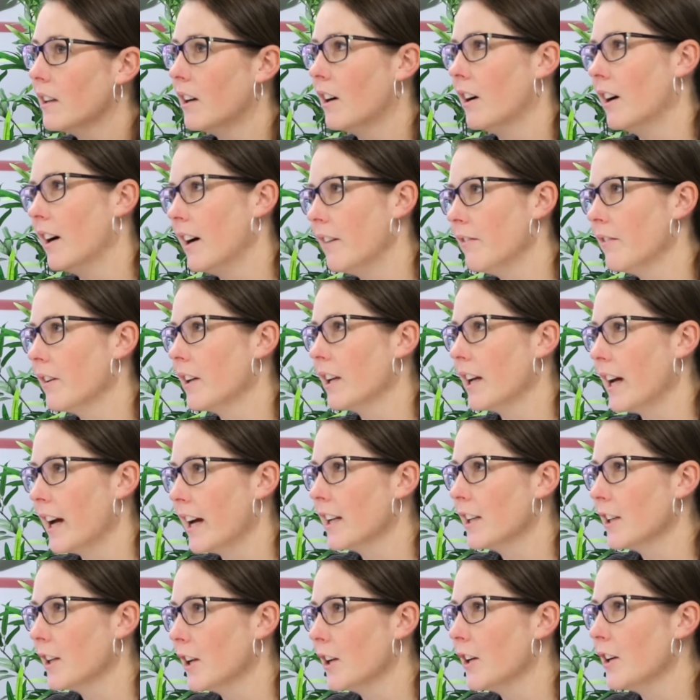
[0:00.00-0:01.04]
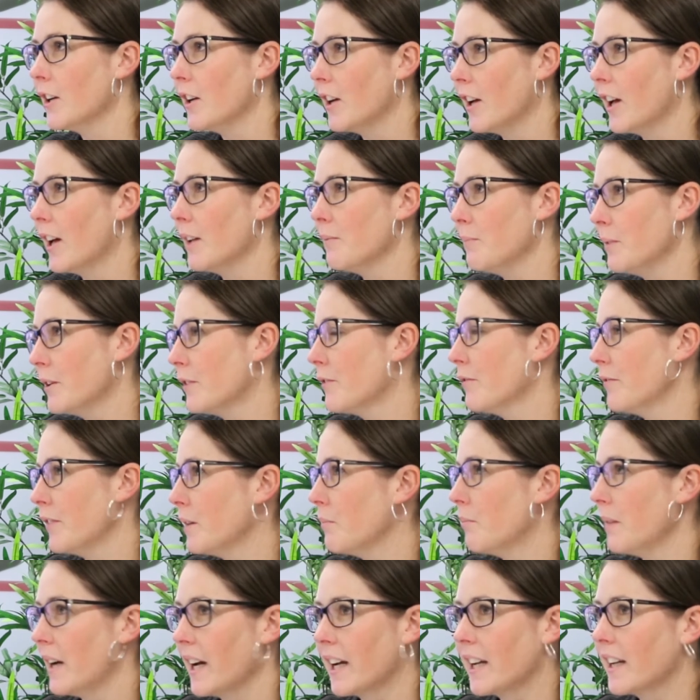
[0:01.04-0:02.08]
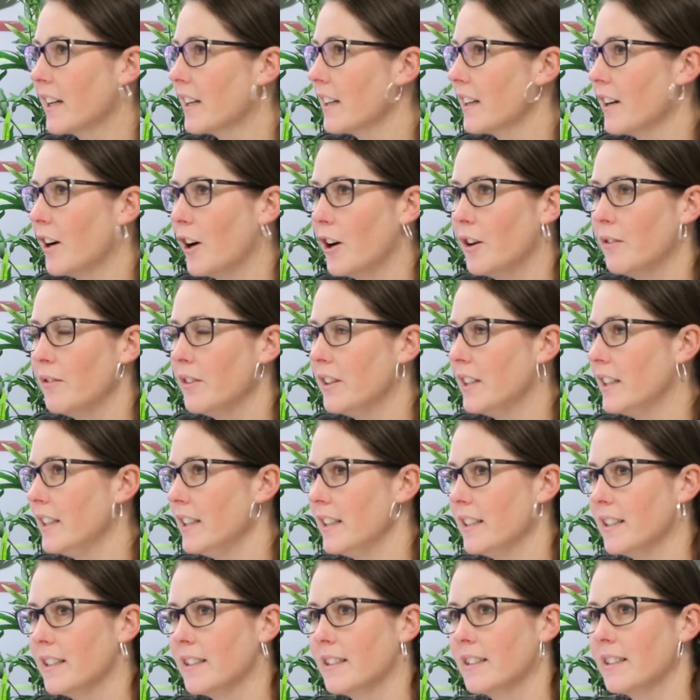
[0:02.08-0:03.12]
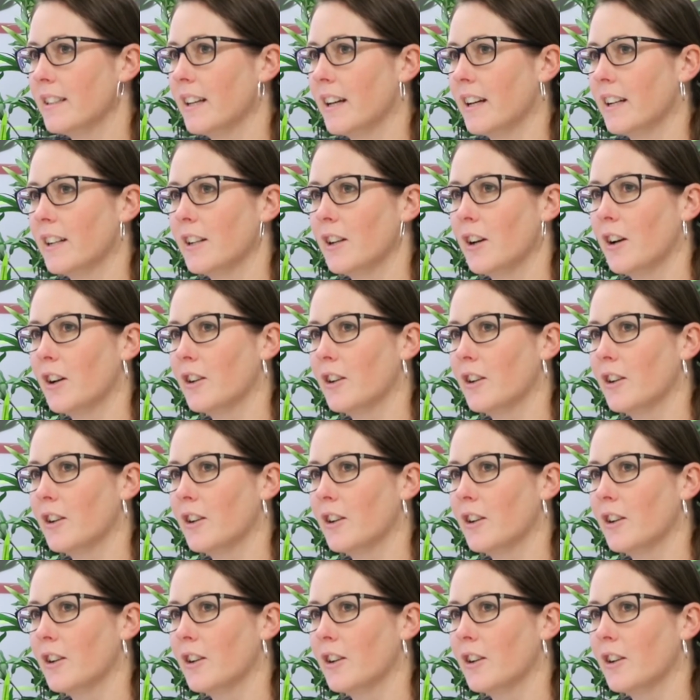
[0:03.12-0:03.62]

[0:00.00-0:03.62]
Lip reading: have had a bit of feedback over the years that